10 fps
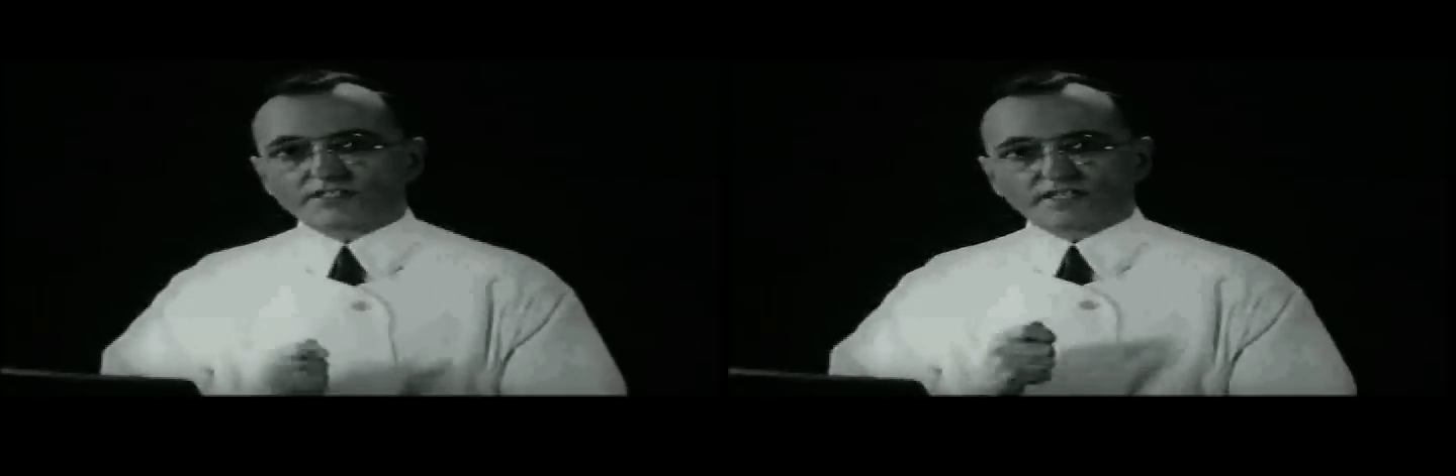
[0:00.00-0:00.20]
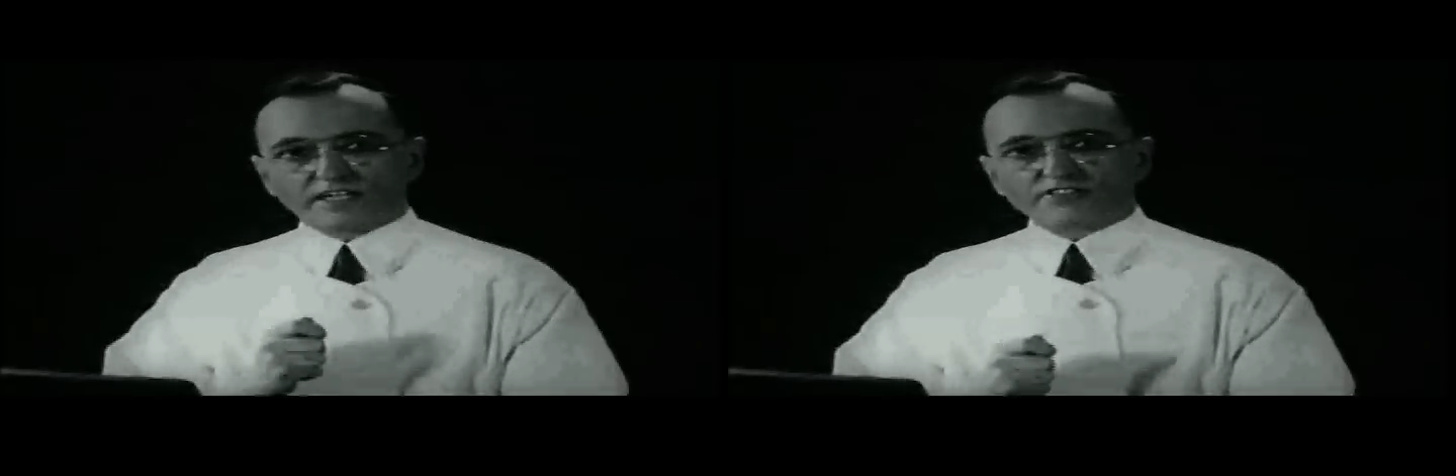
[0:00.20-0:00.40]

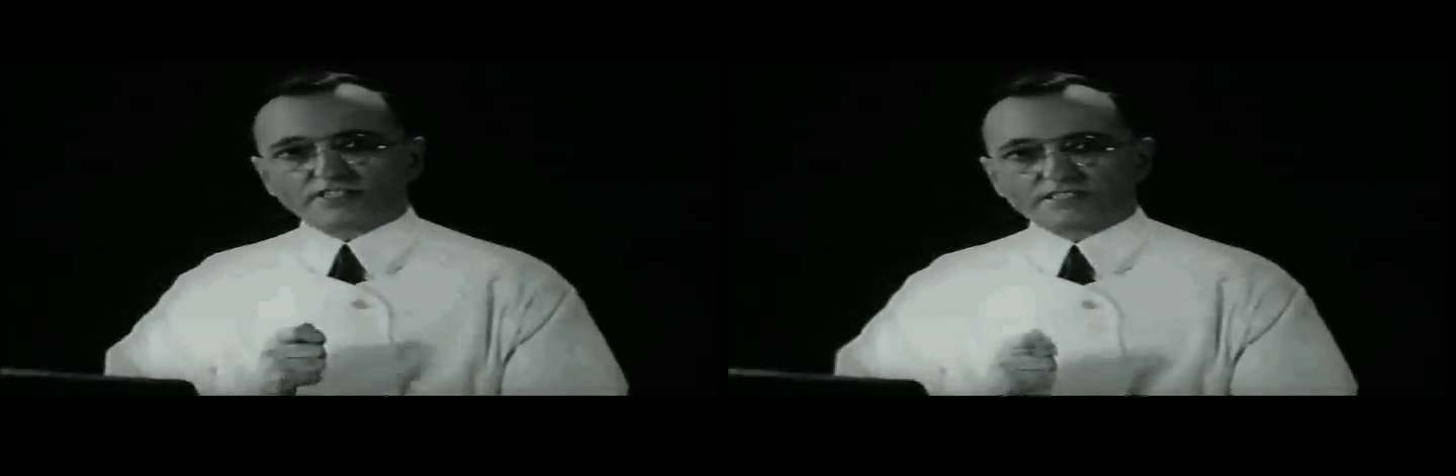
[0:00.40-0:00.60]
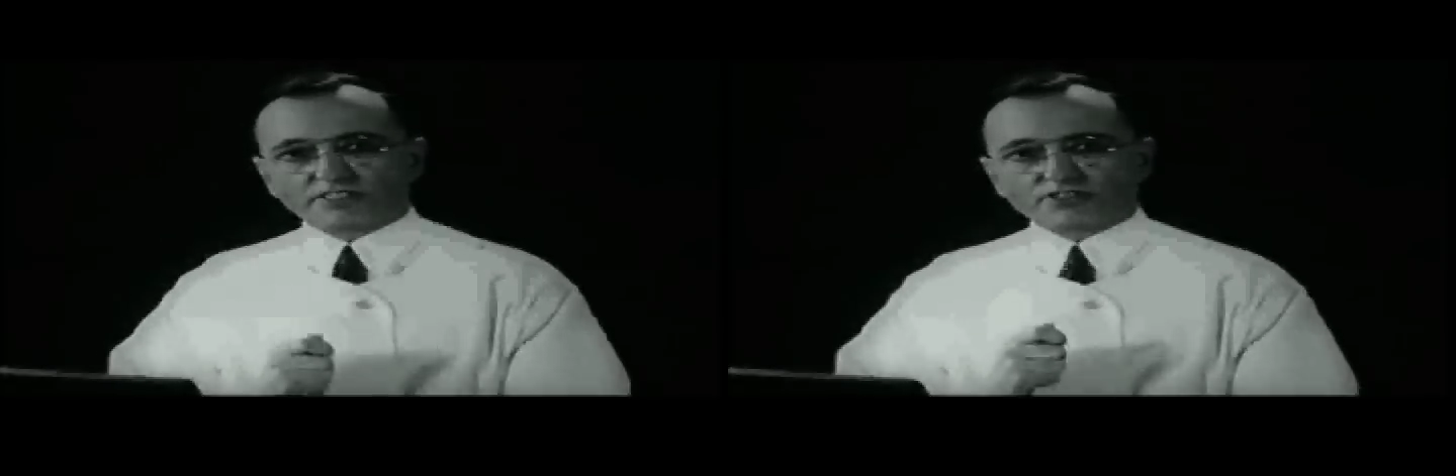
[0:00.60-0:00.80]
as the
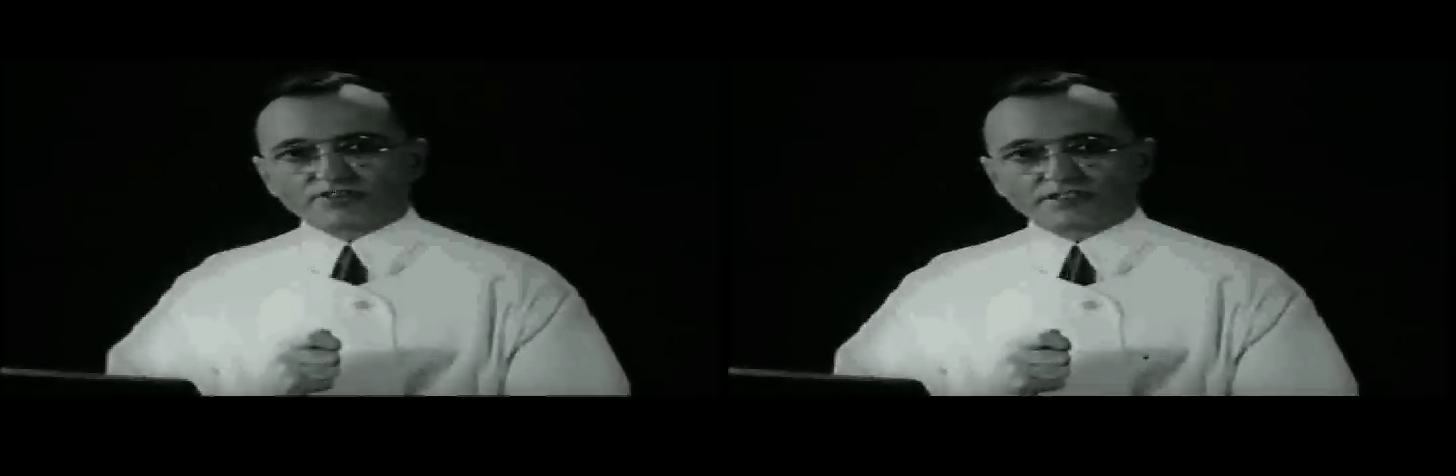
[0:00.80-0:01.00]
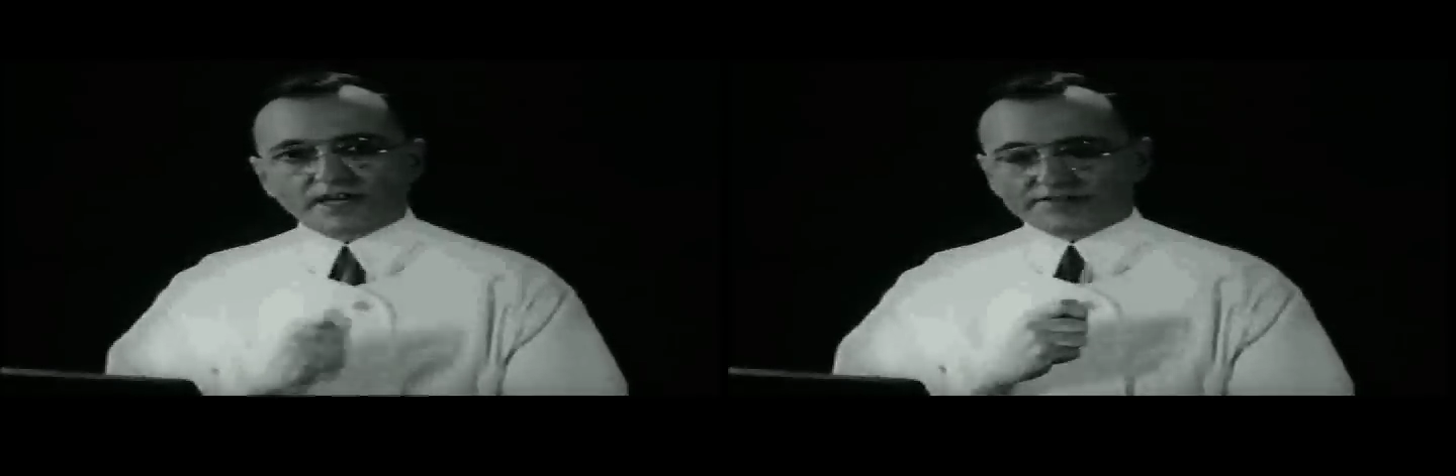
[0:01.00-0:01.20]
initial
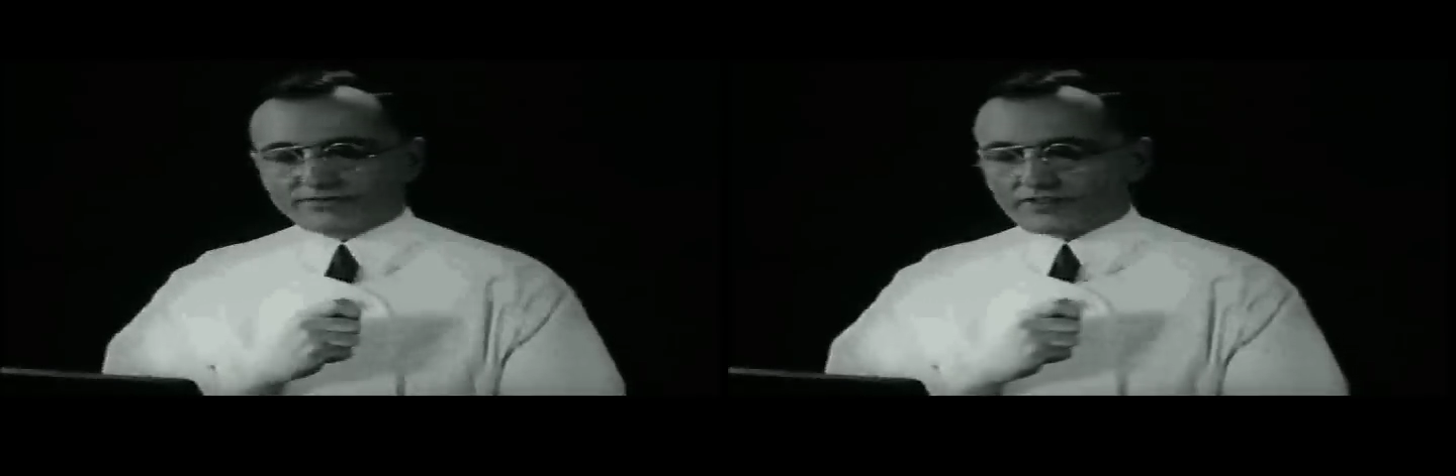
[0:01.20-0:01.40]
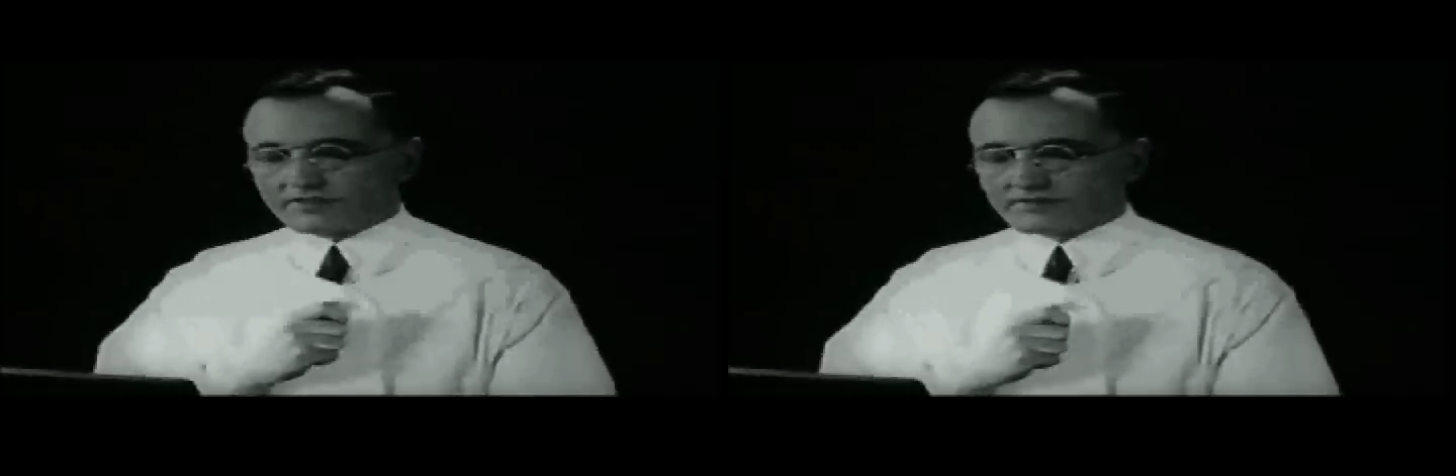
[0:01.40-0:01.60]
dark
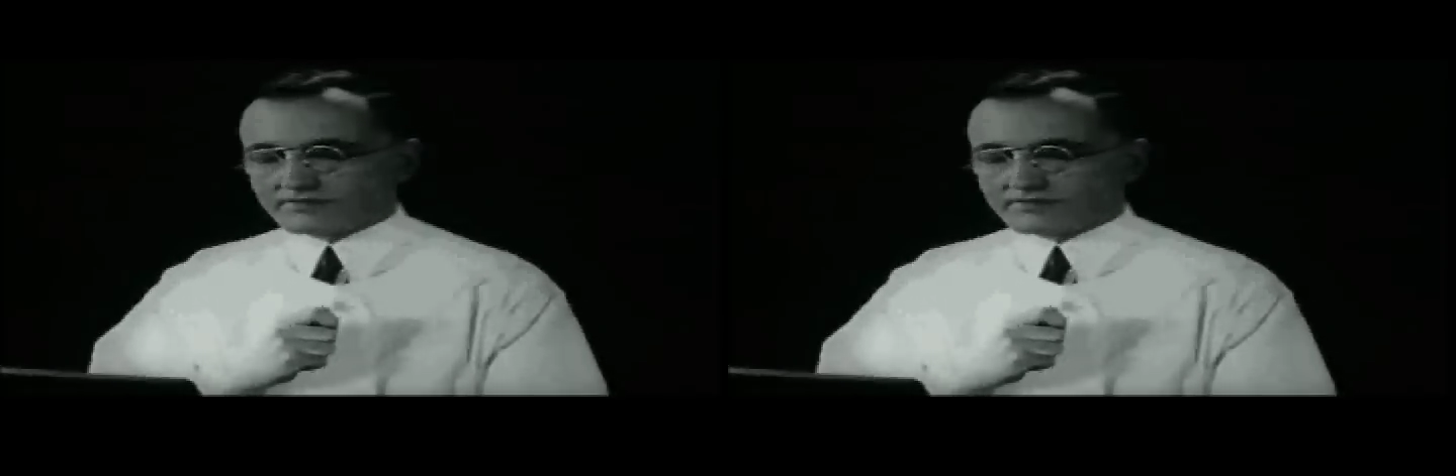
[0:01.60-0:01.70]
field.